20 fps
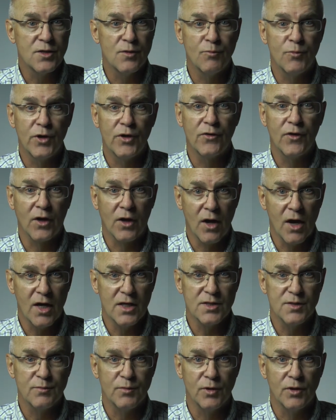to bring the
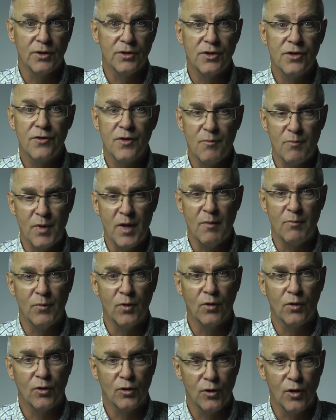gospel to the
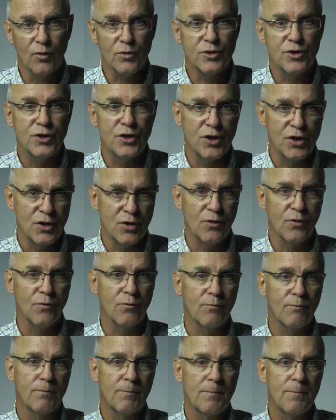people close to you.